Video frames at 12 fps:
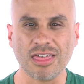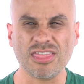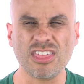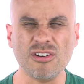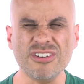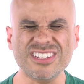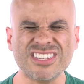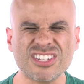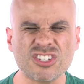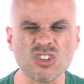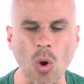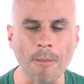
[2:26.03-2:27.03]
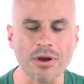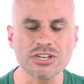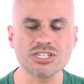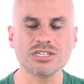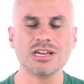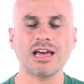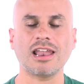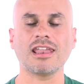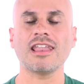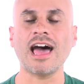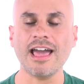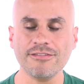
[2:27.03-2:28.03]
There is so much
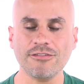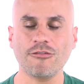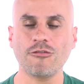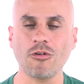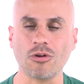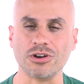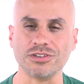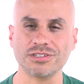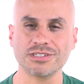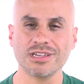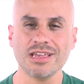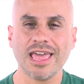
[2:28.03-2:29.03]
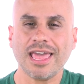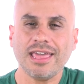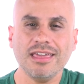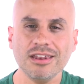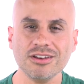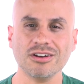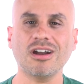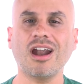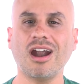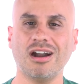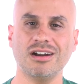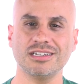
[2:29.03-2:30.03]
life force in your
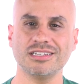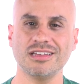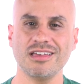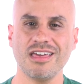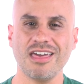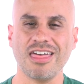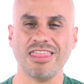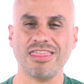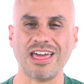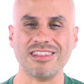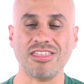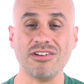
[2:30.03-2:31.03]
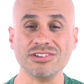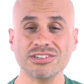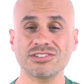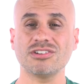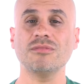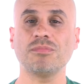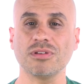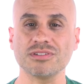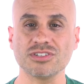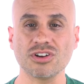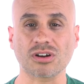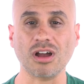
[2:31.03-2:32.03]
heart that there's a
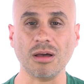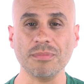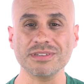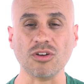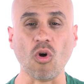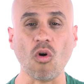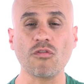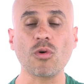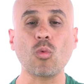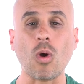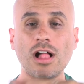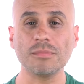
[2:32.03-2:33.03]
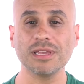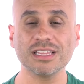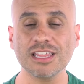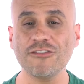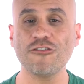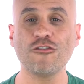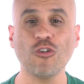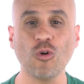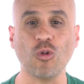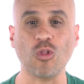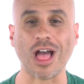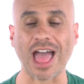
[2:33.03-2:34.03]
surplus. Your cup is overwhelmingly
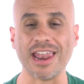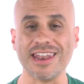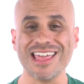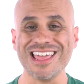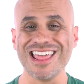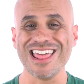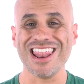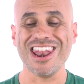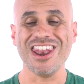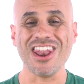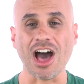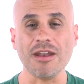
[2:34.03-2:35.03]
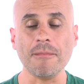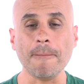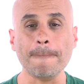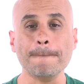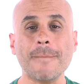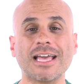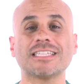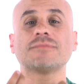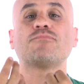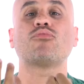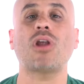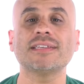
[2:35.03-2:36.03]
full and not
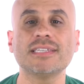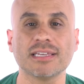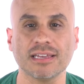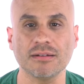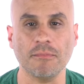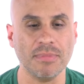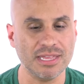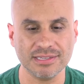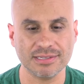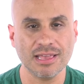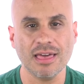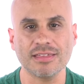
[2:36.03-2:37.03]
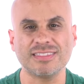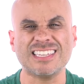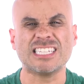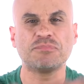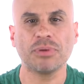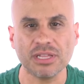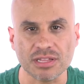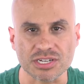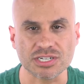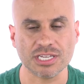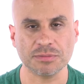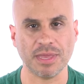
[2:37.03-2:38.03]
expressing it means that the
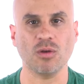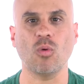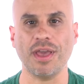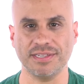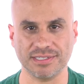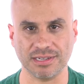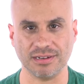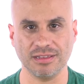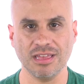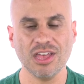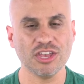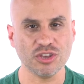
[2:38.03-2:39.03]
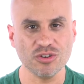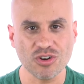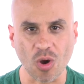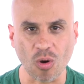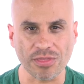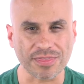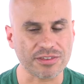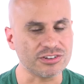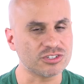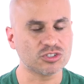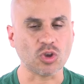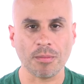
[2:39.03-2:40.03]
spillage is being wasted. You know that
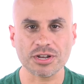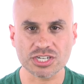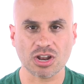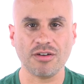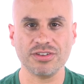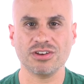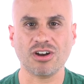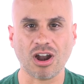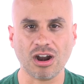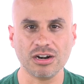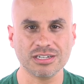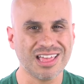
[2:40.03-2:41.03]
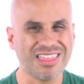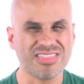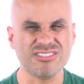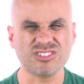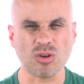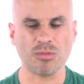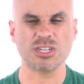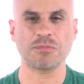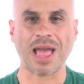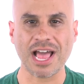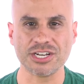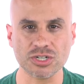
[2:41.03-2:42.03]
there's so much love in your heart, there's so much
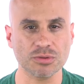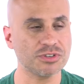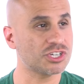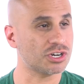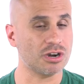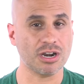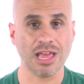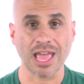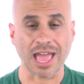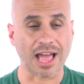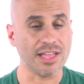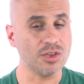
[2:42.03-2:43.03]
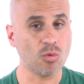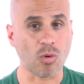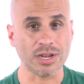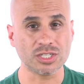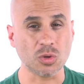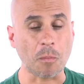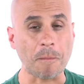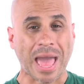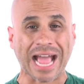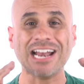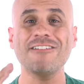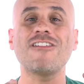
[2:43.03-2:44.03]
passion to be shared, and you want to
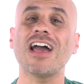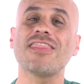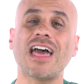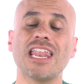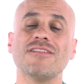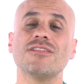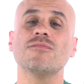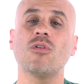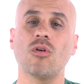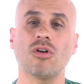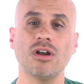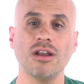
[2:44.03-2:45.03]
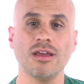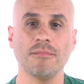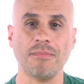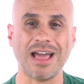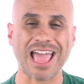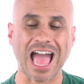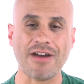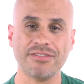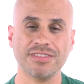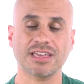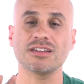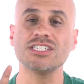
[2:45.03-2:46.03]
magnify that even more by
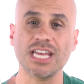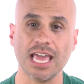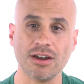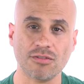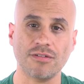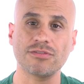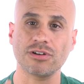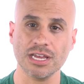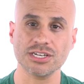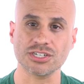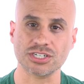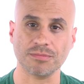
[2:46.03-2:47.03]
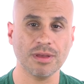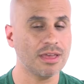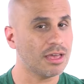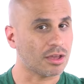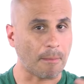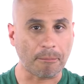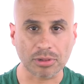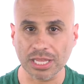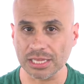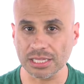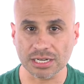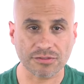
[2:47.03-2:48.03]
having the container of relationship.
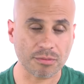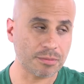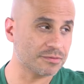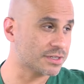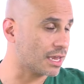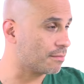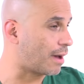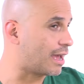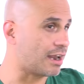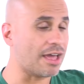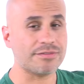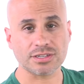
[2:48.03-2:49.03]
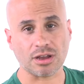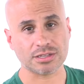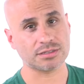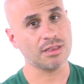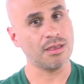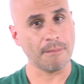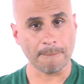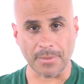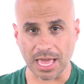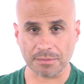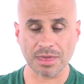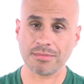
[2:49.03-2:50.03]
Completely different from saying, My life sucks,
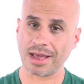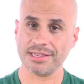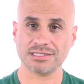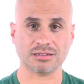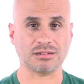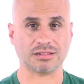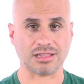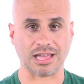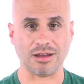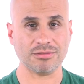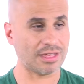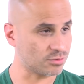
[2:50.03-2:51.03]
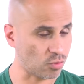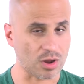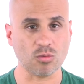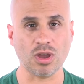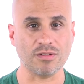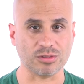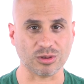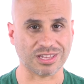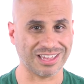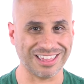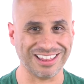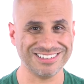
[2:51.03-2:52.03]
make me a bicycle clown. That's one way of
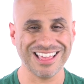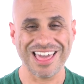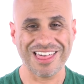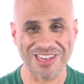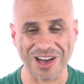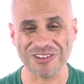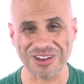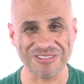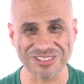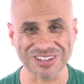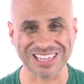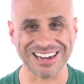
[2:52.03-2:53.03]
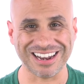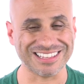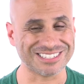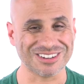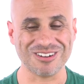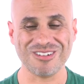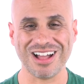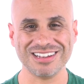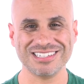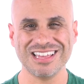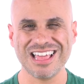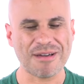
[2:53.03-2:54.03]
looking at it. The other way of looking at it is, You know
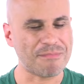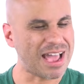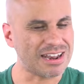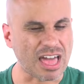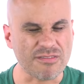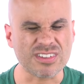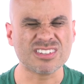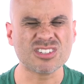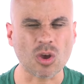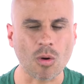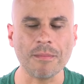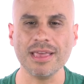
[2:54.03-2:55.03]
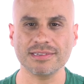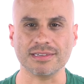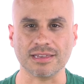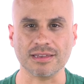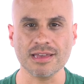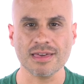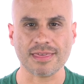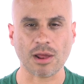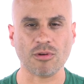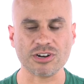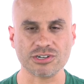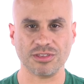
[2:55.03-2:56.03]
what? My life is so amazing that I
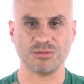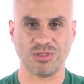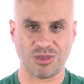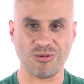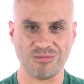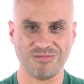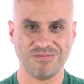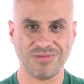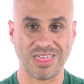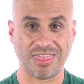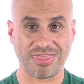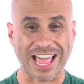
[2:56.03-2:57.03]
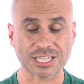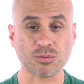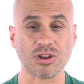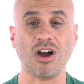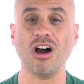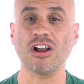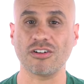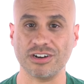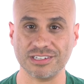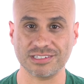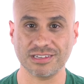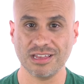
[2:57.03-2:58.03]
want to share this with you. That's what hunger
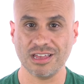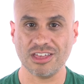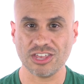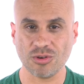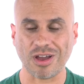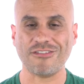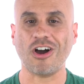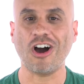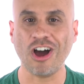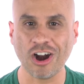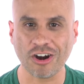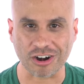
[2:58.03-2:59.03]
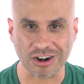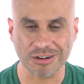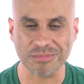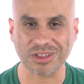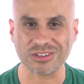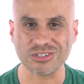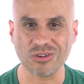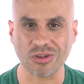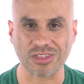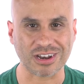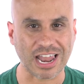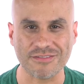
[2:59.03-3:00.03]
is. You have hunger because you know
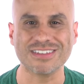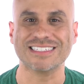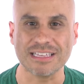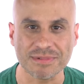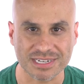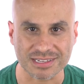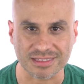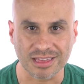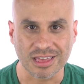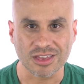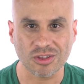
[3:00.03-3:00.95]
that life is limited.